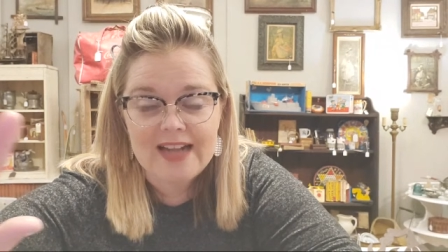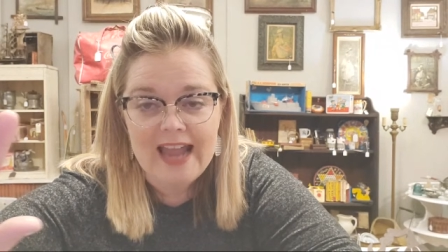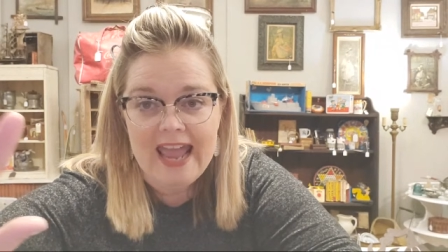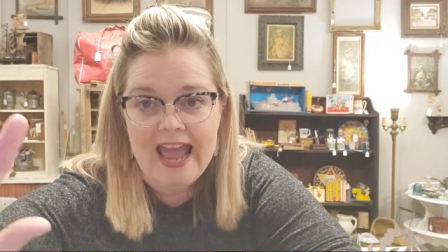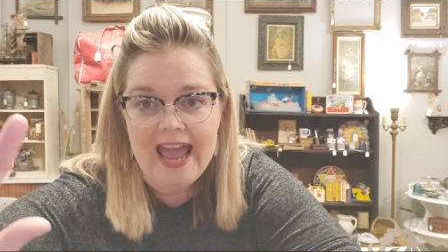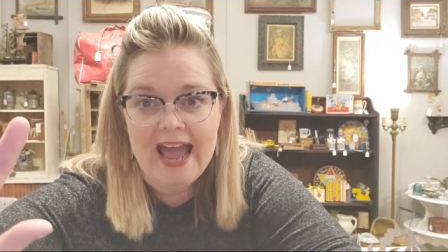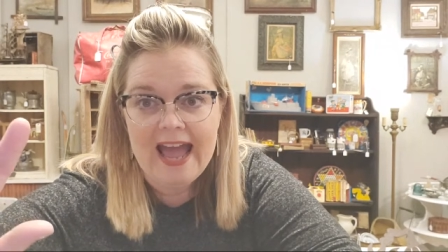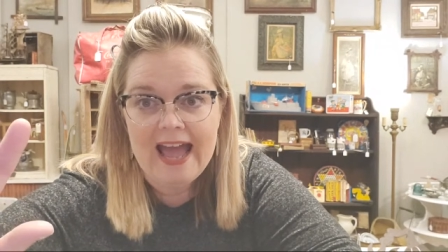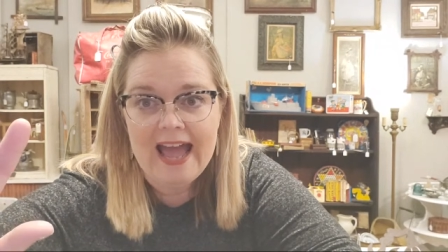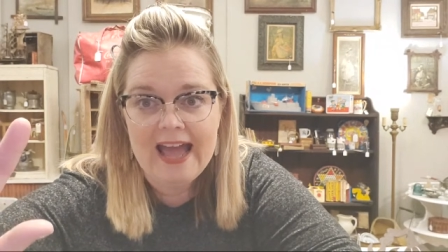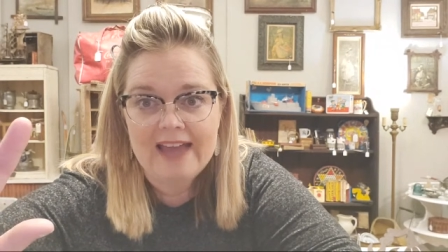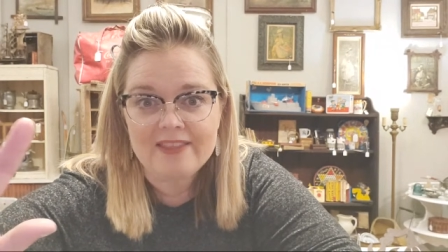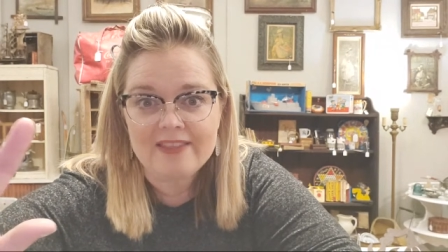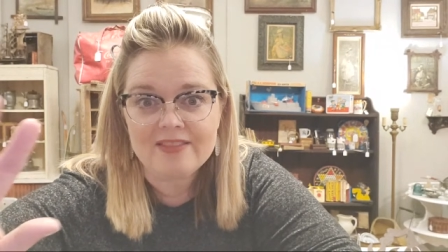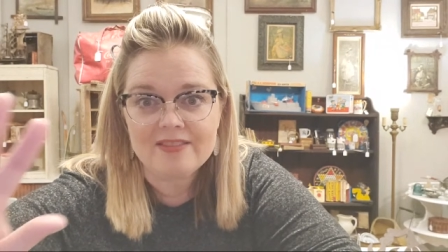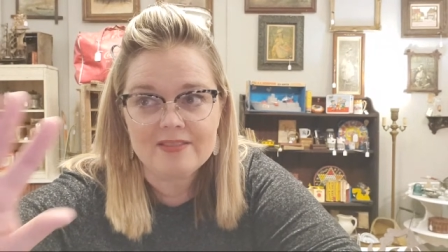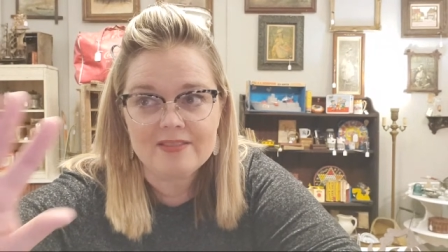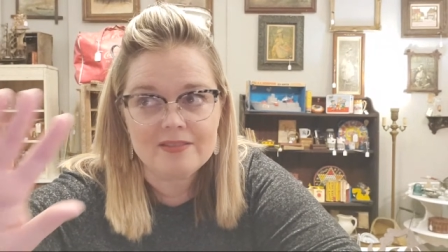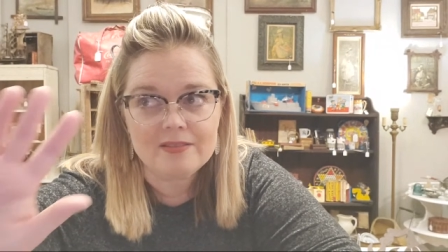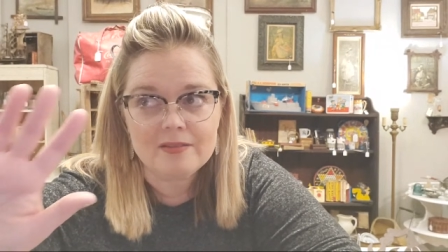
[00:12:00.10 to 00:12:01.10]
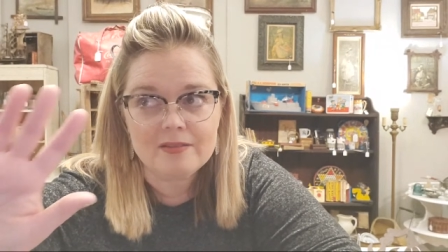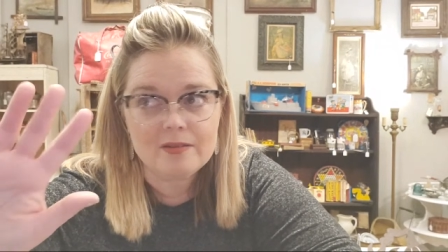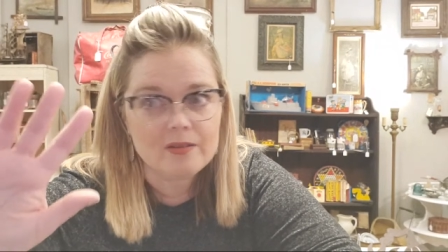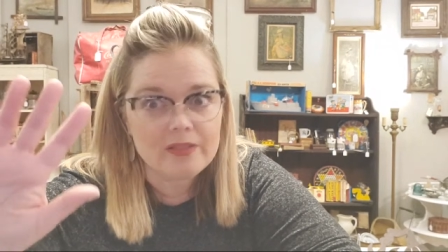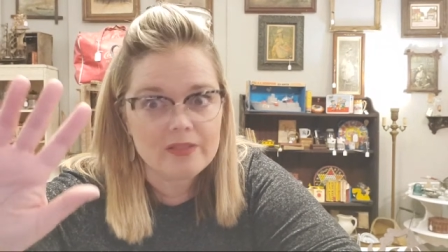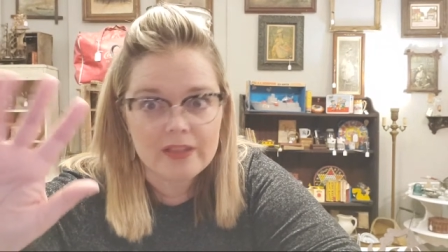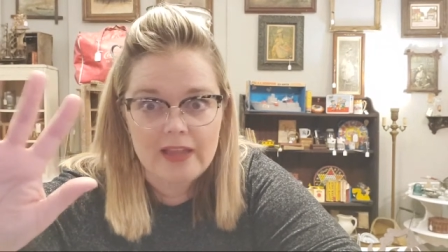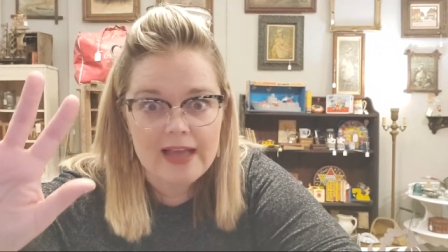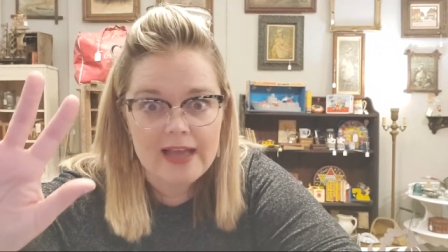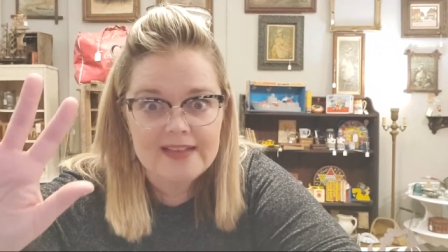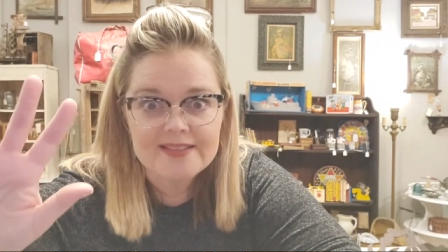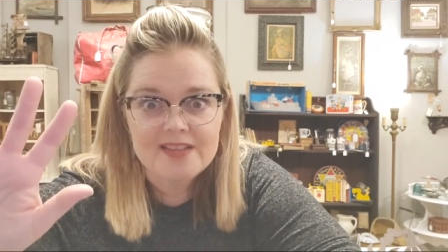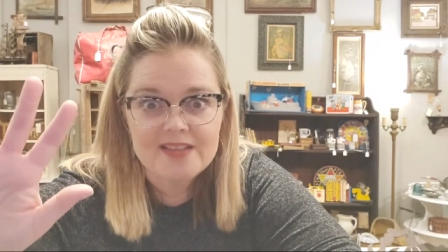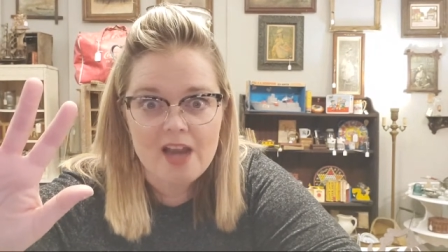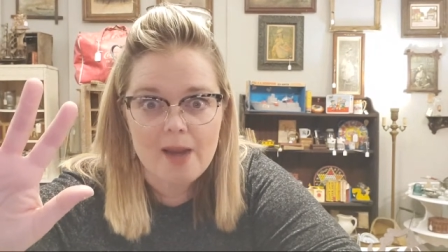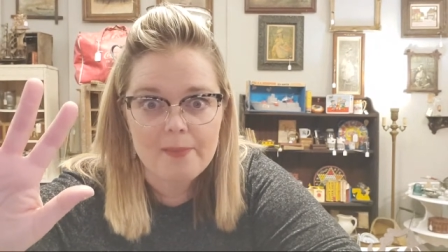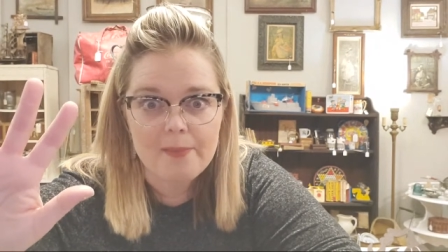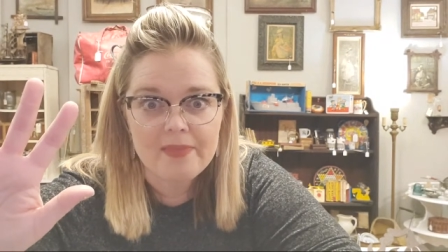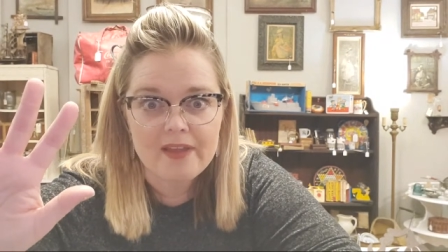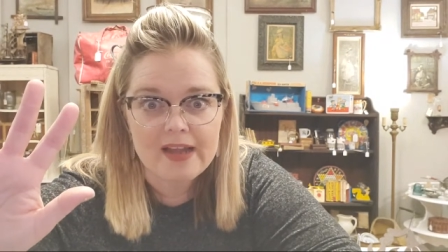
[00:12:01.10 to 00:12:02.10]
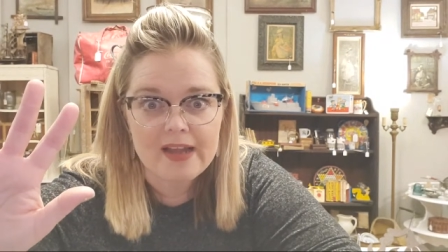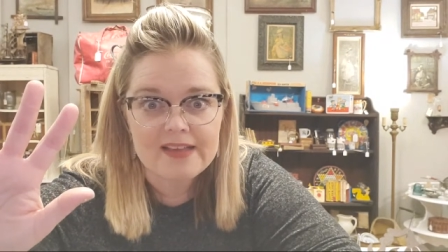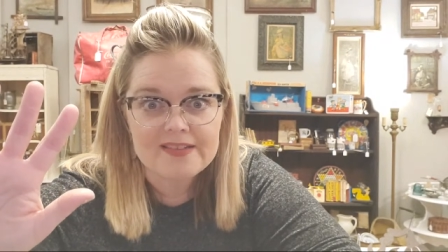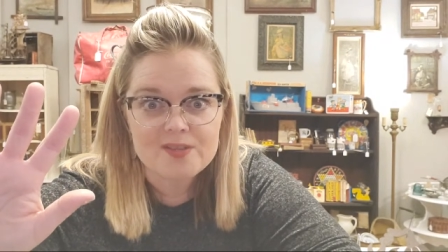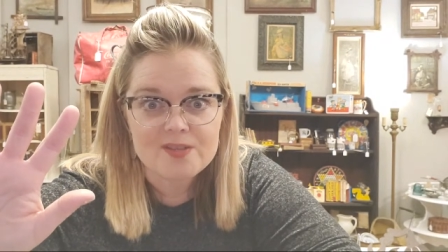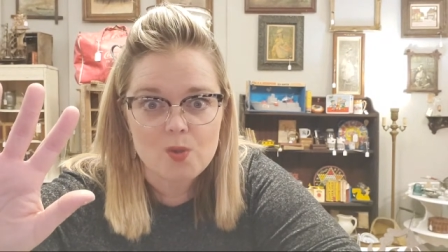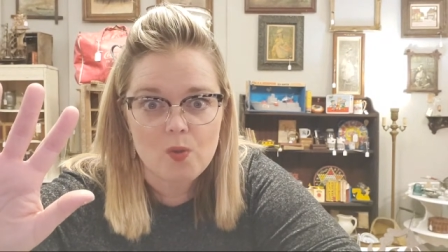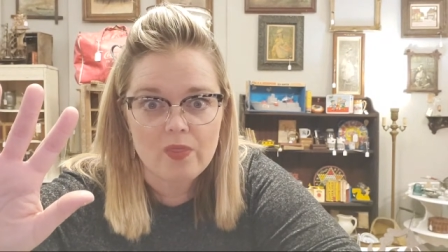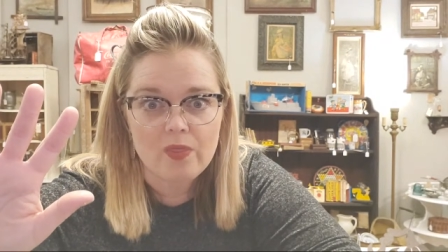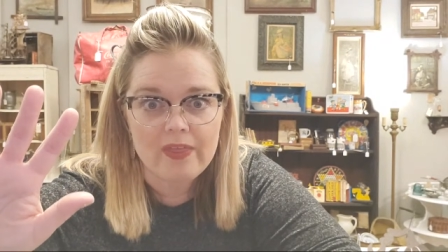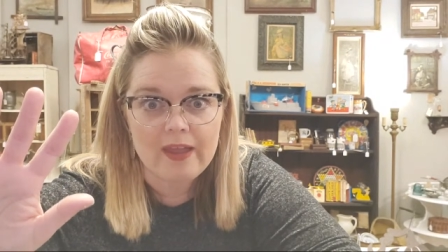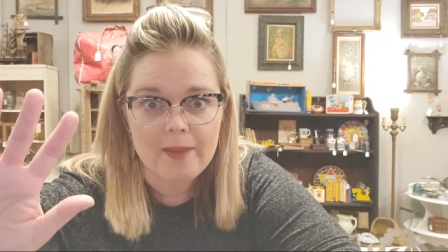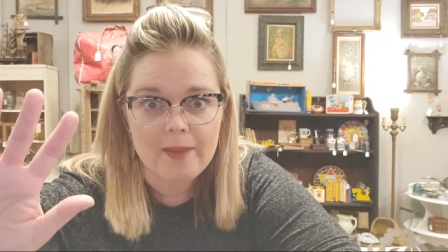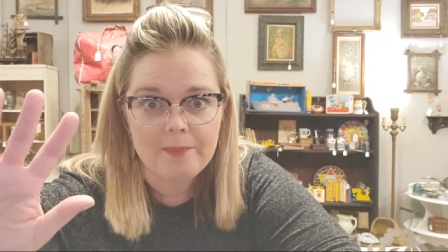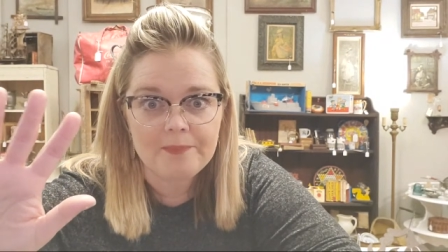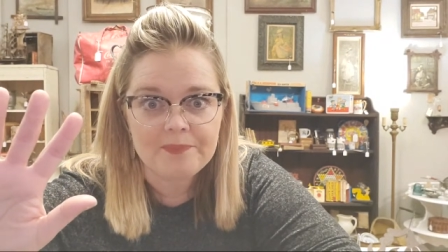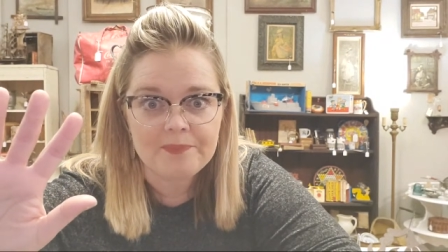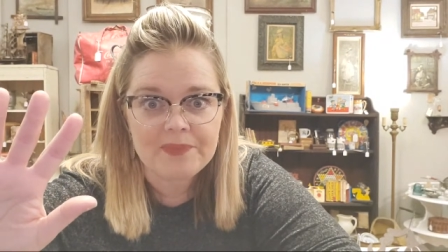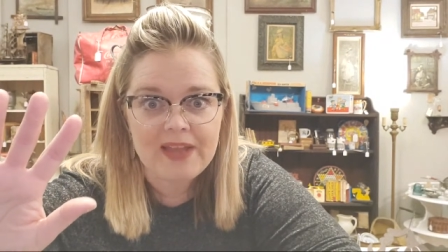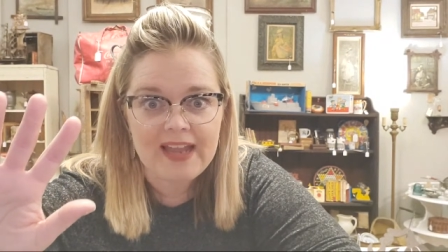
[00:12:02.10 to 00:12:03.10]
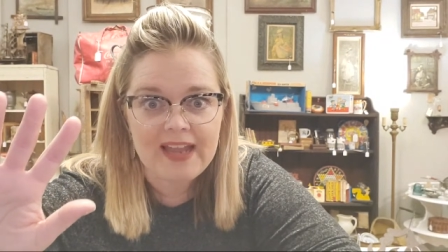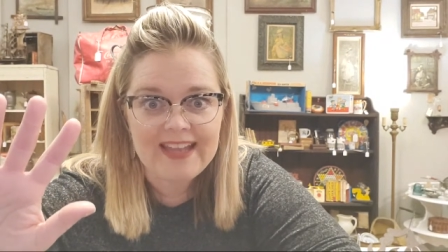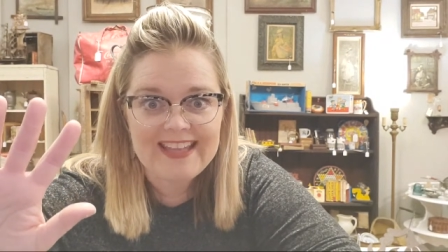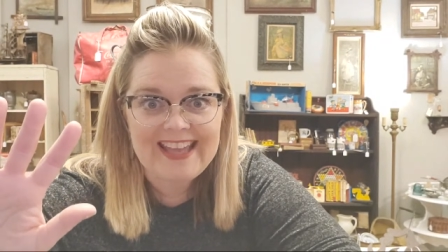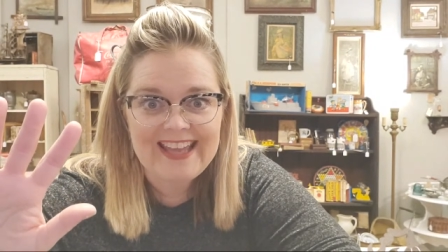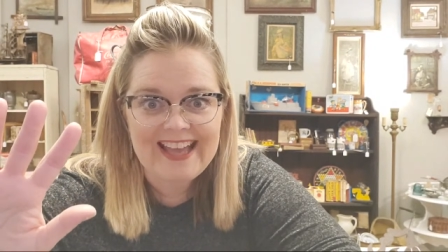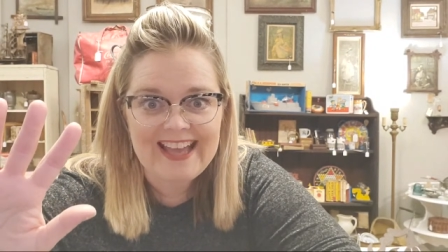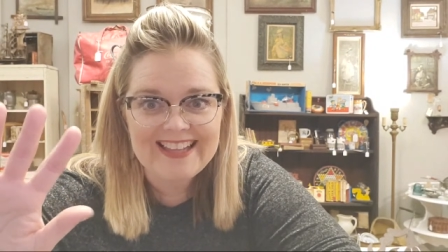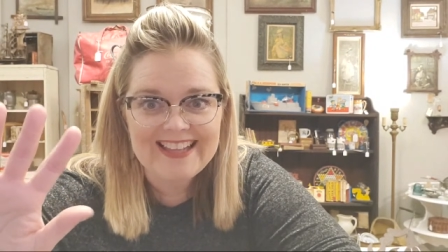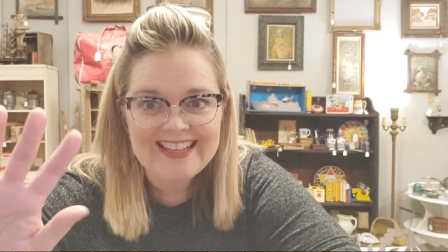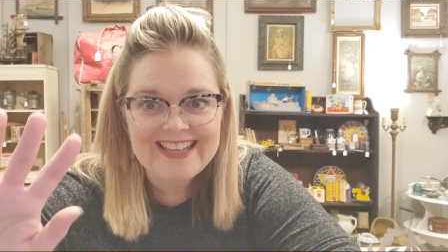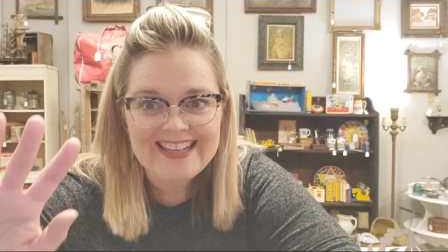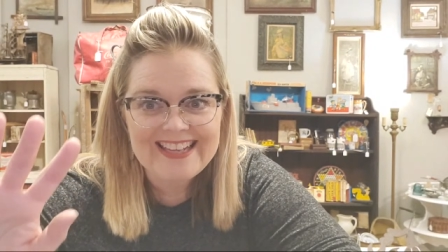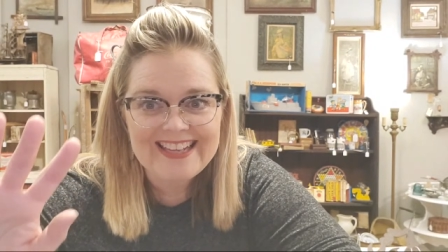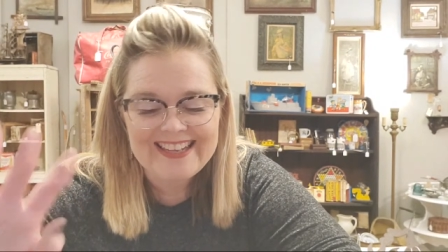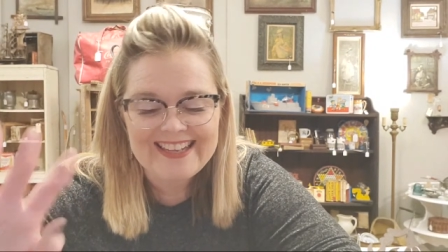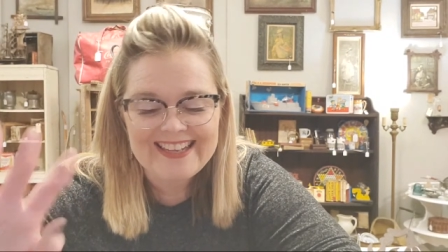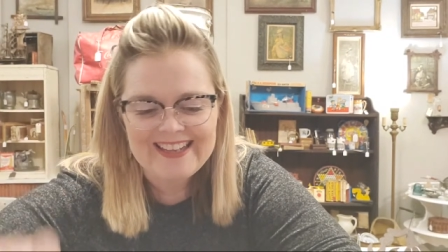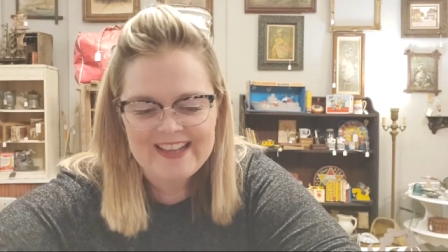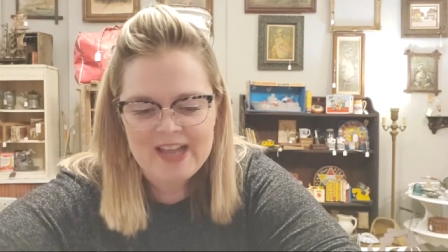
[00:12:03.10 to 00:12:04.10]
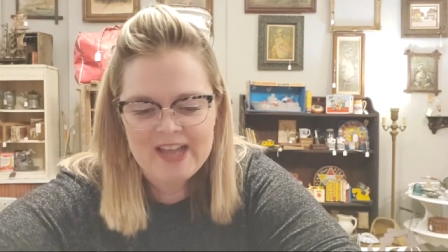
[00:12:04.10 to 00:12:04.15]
I had the last time that I sold them. Hi, Kelly.